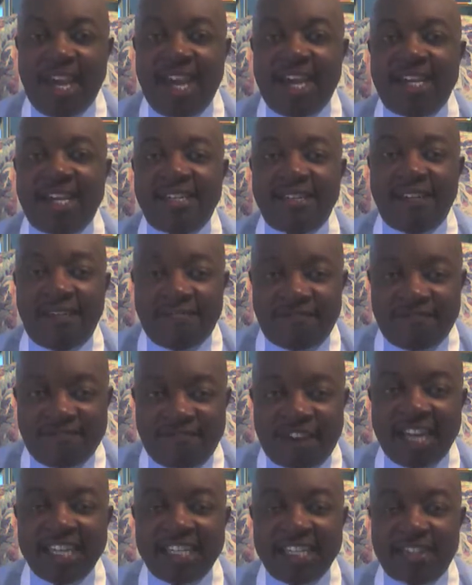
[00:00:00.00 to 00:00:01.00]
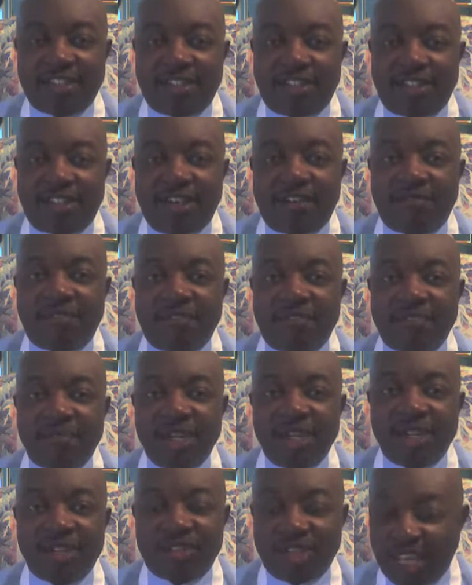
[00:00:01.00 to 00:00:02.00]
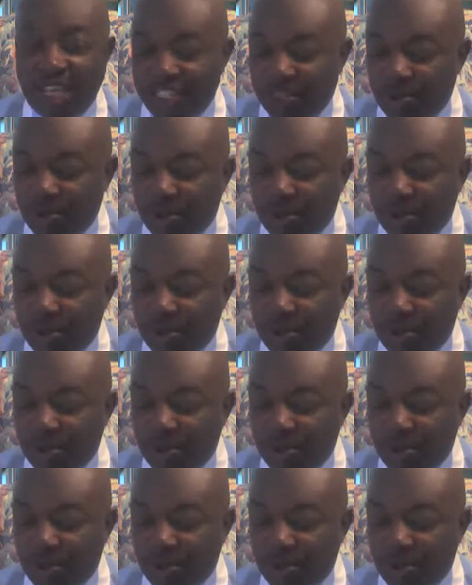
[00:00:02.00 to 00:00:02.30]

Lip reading: and fighting the devil. So I just